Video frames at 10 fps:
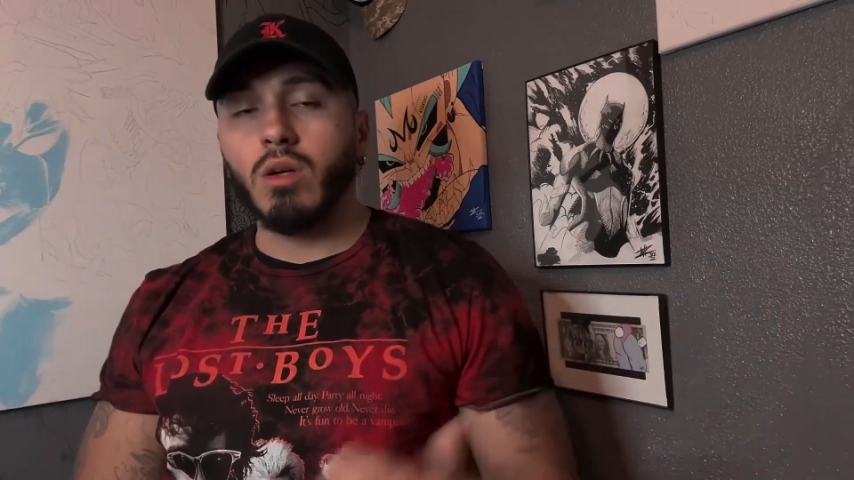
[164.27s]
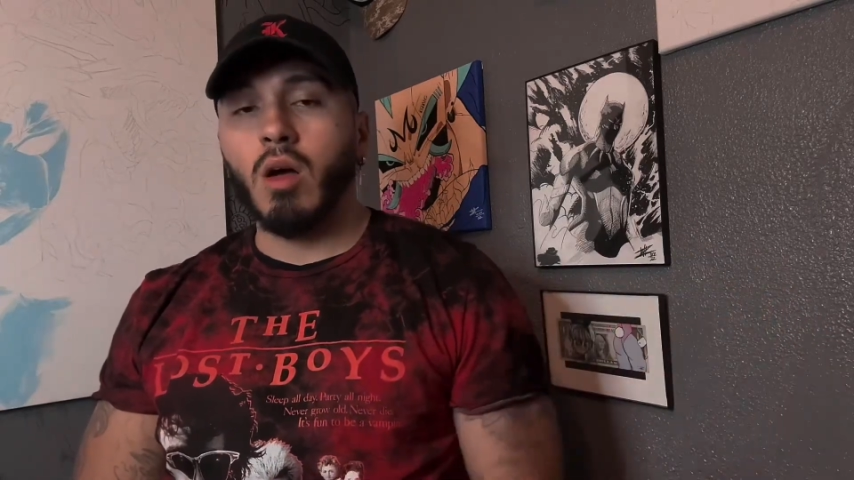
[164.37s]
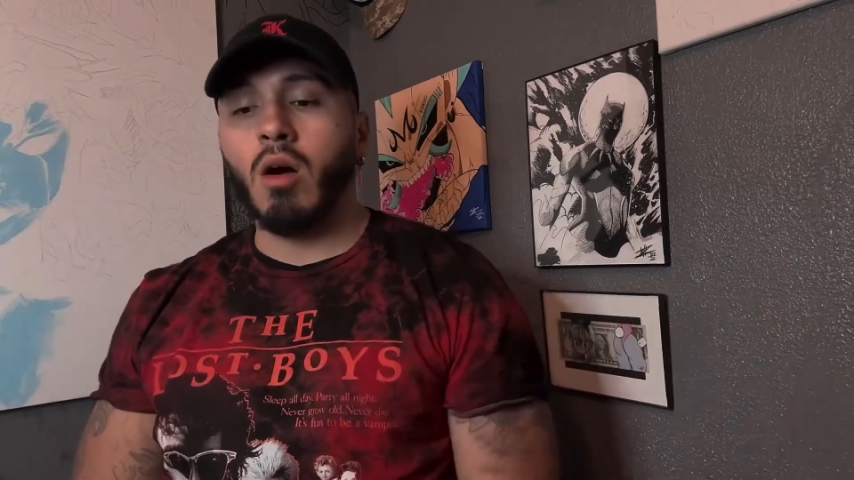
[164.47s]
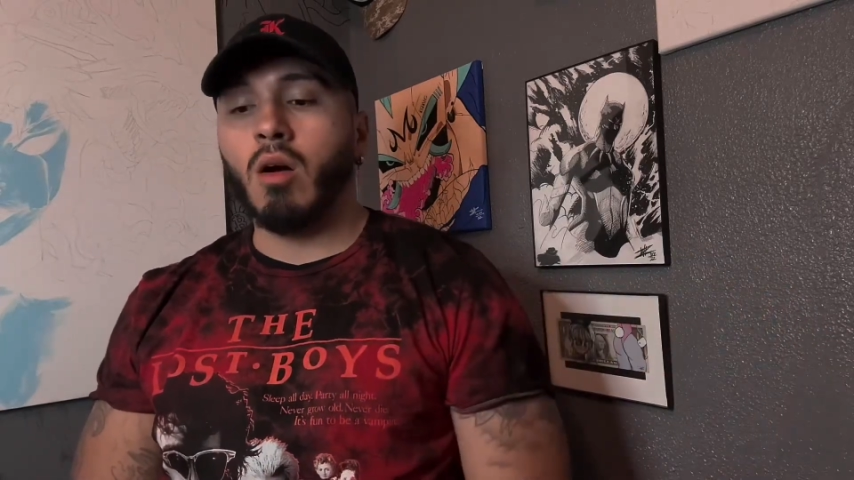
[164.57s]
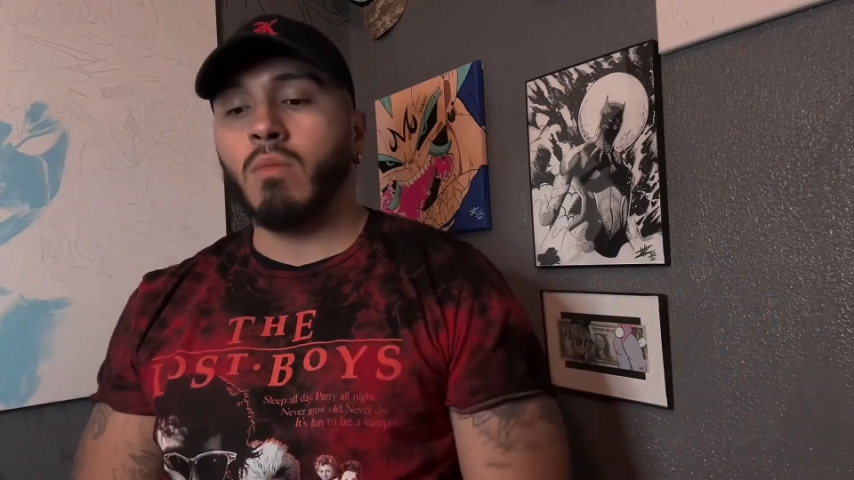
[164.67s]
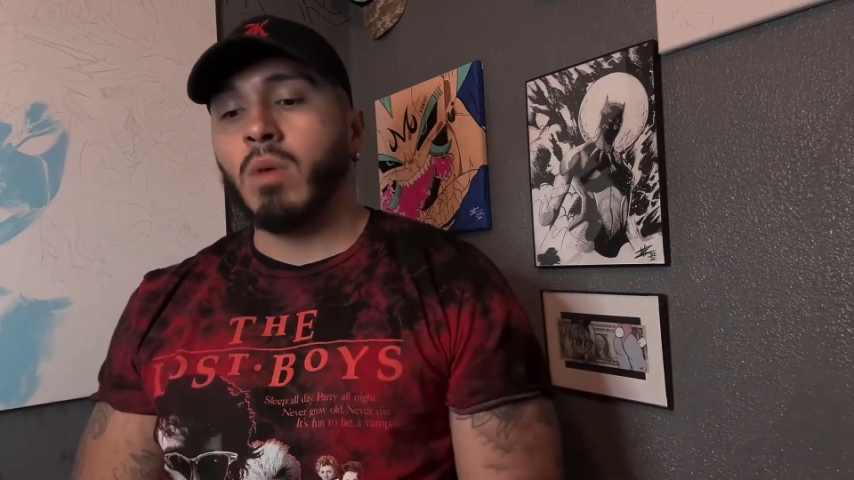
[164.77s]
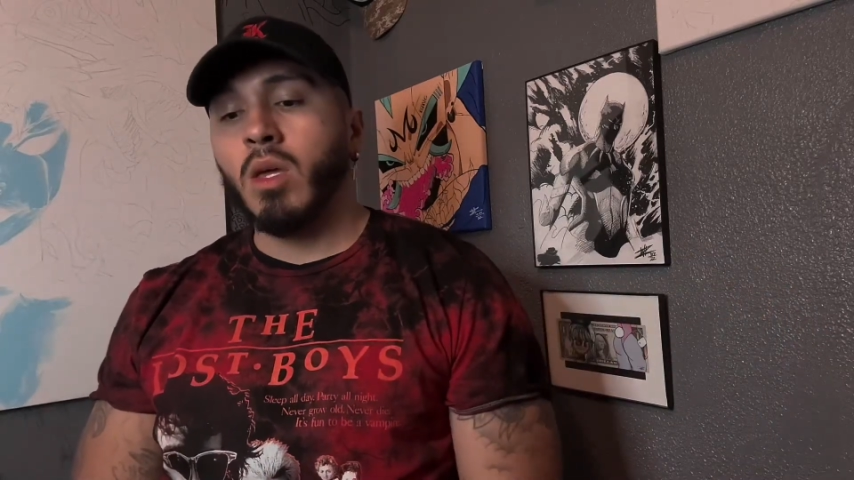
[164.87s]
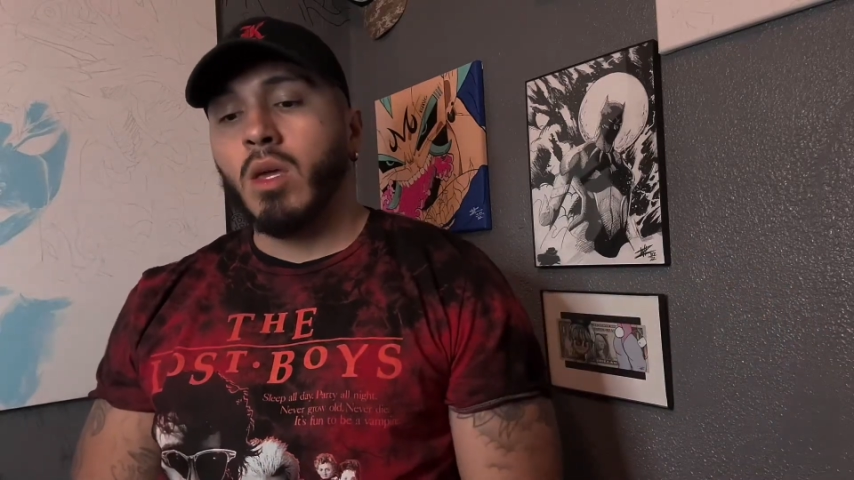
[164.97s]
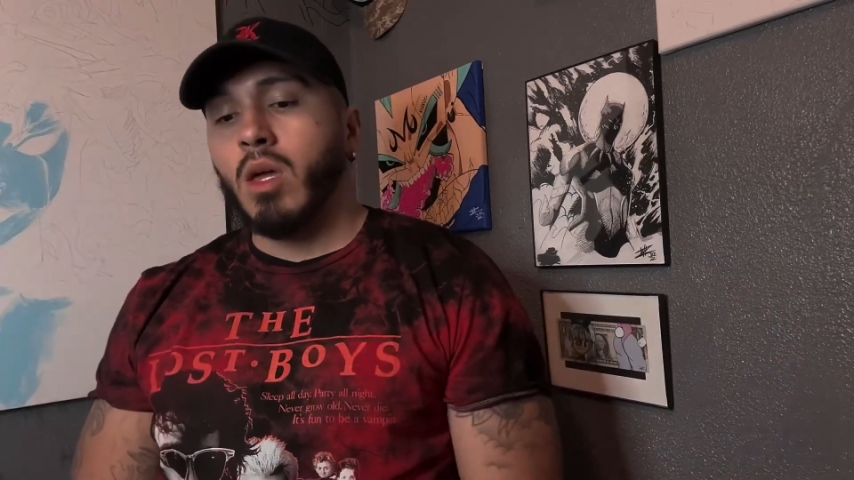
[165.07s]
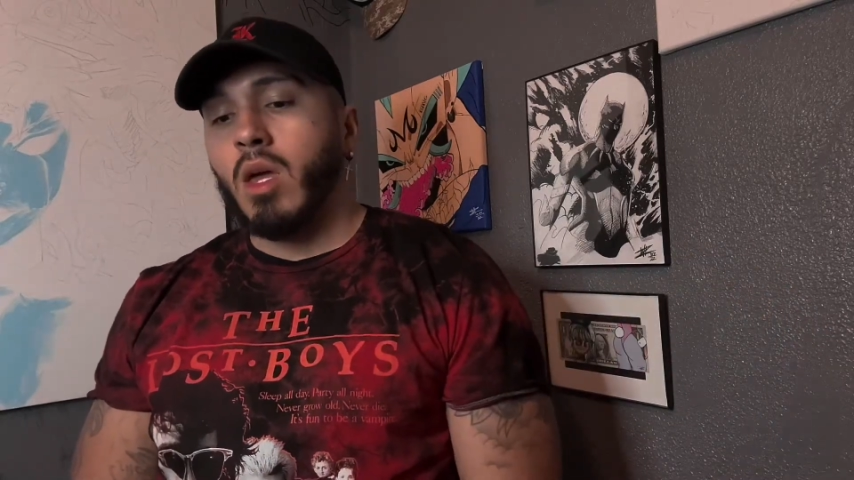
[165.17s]
Um,
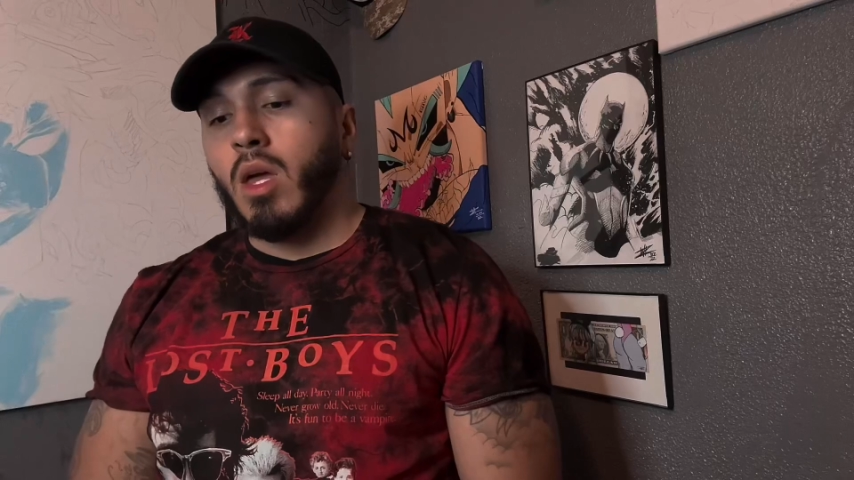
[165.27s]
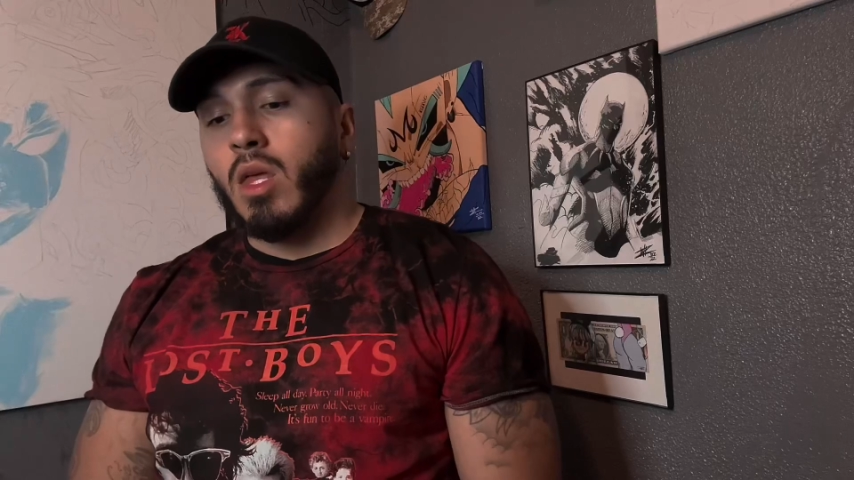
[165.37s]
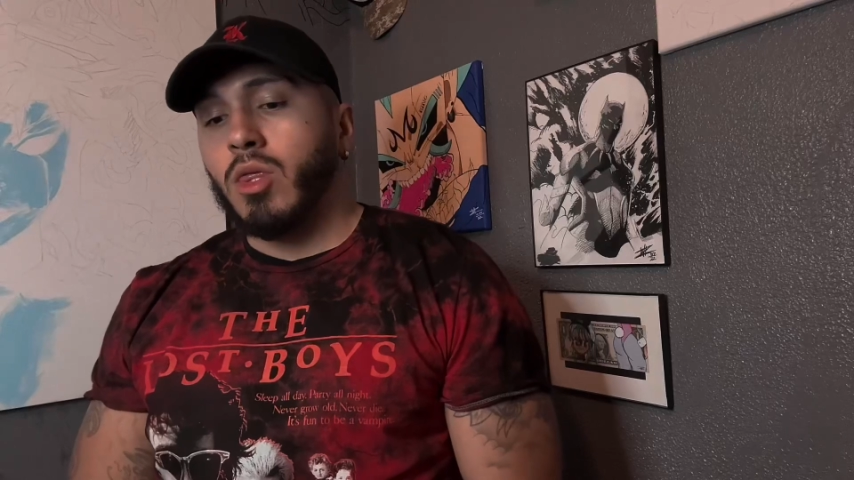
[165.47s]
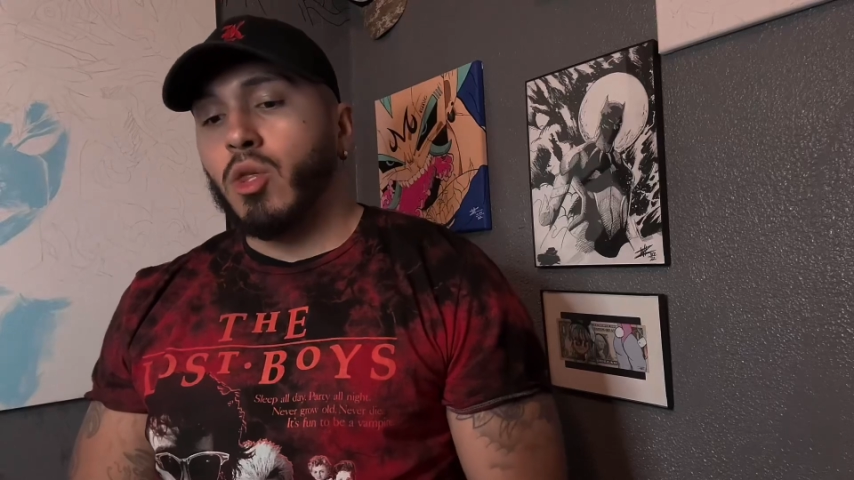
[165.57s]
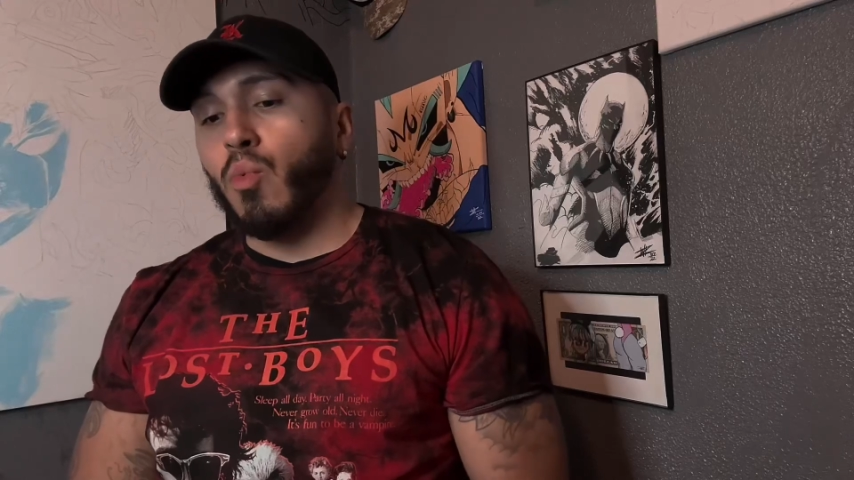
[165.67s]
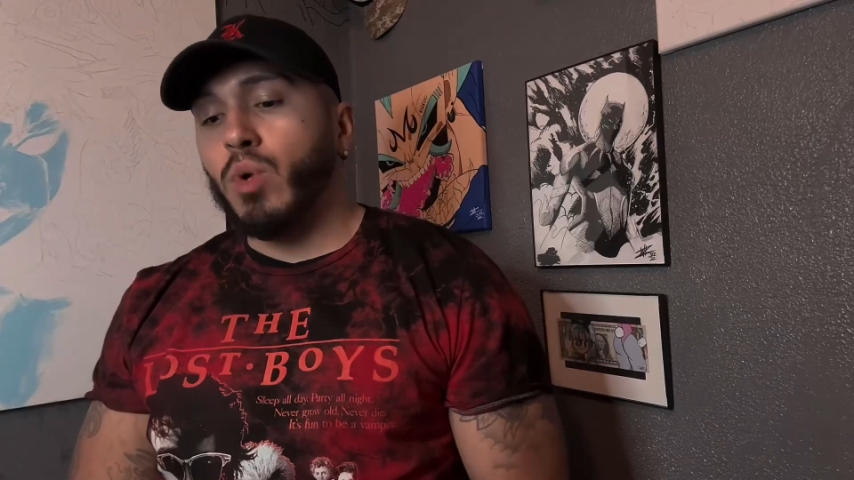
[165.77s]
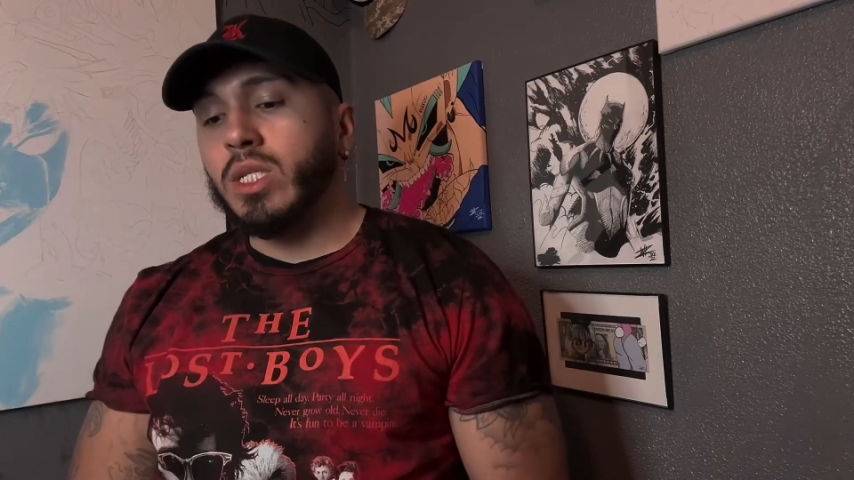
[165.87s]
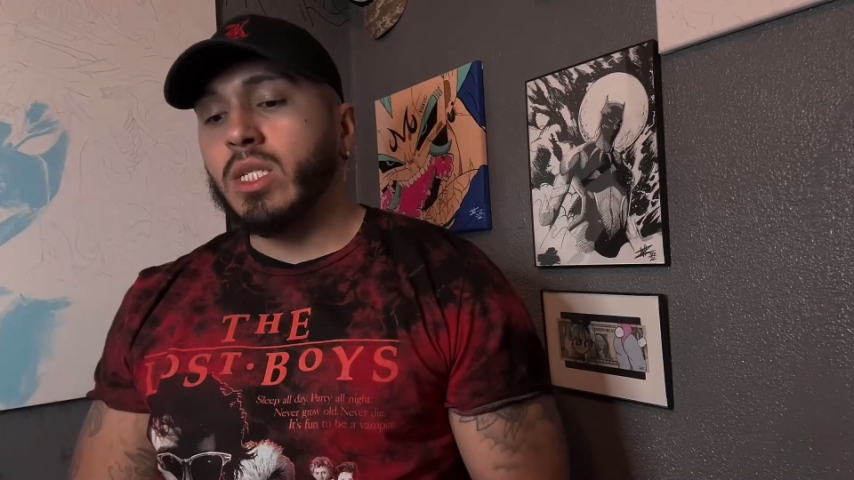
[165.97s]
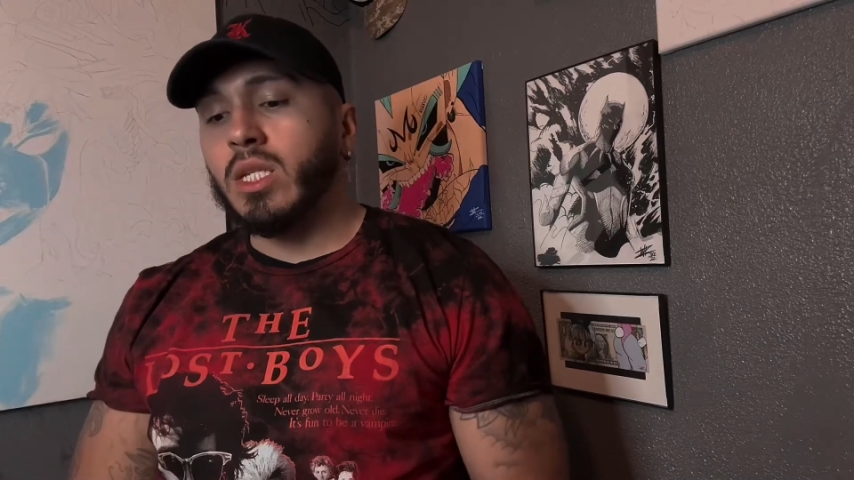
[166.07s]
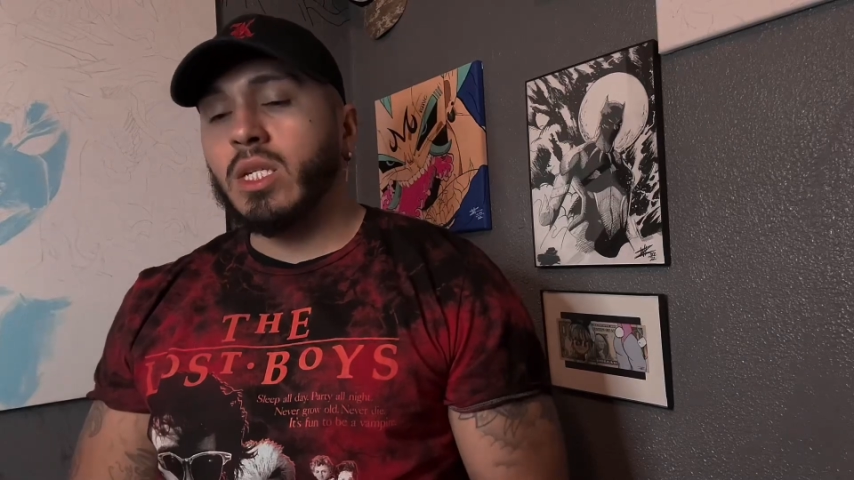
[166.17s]
the
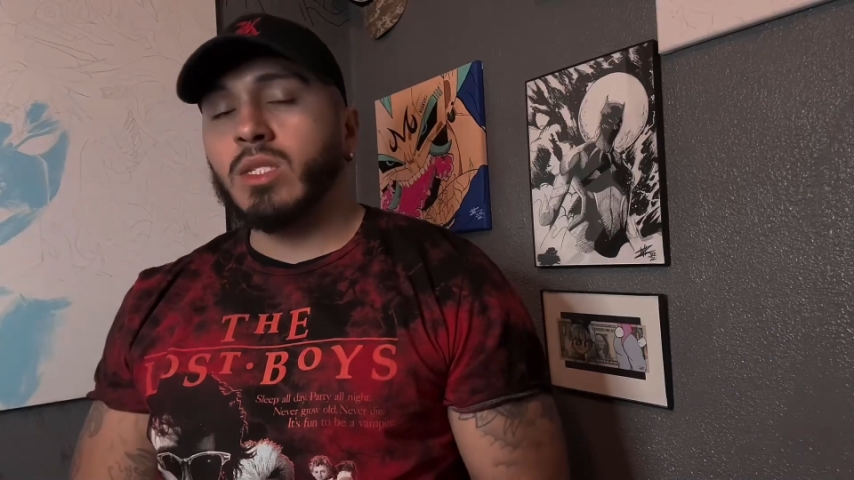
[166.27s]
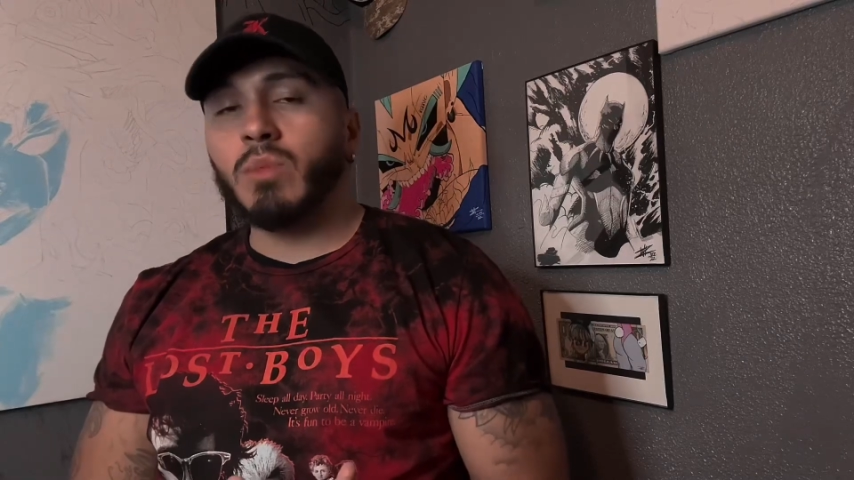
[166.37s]
reason is